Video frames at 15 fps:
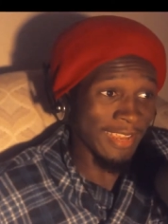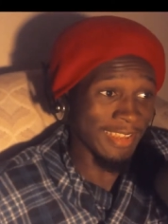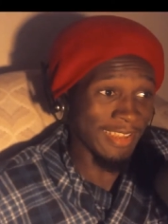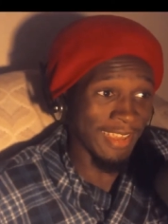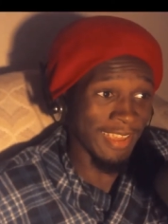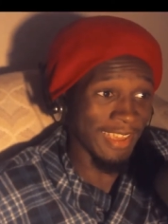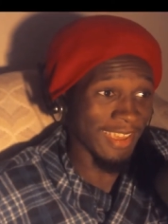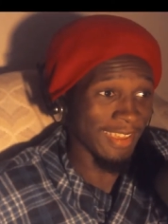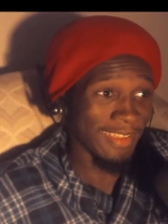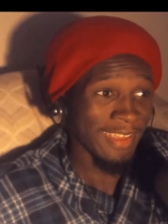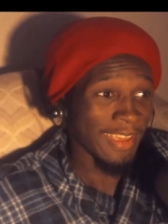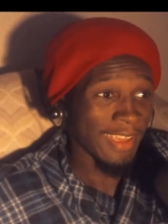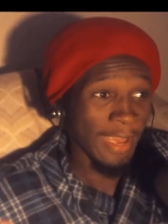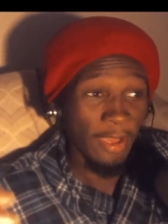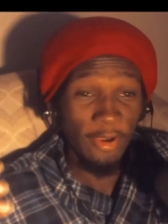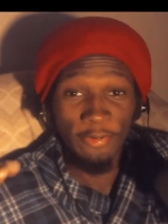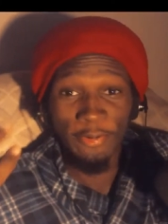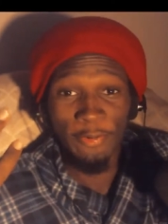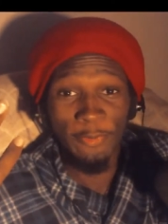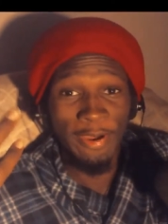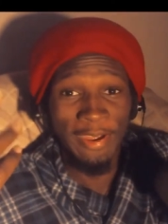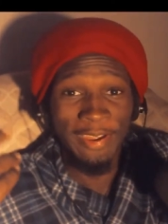yeah, I don't know
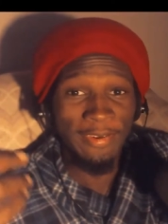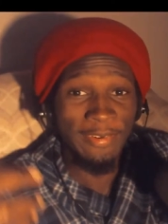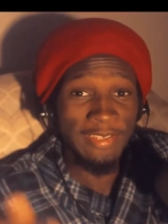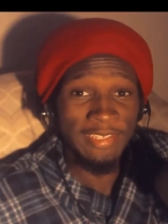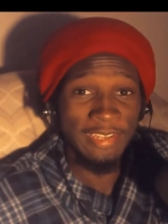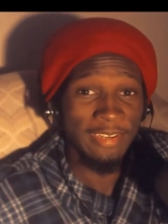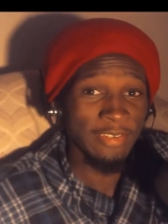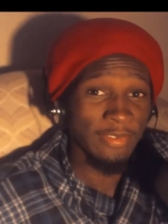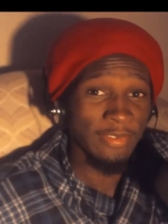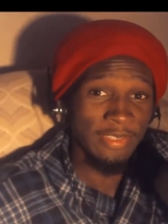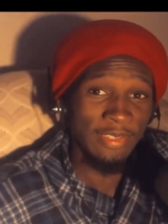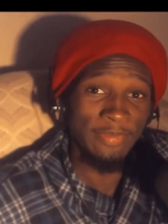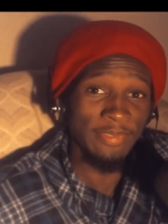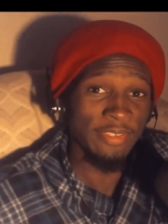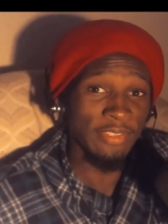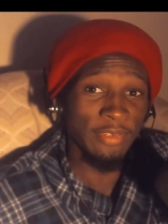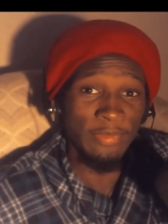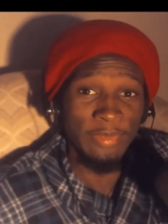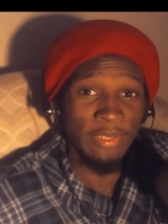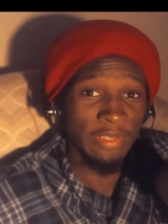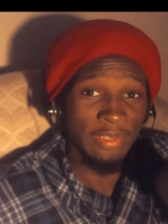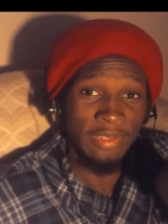why I always gotta do something
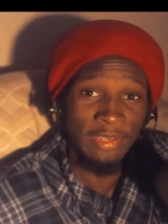stupid.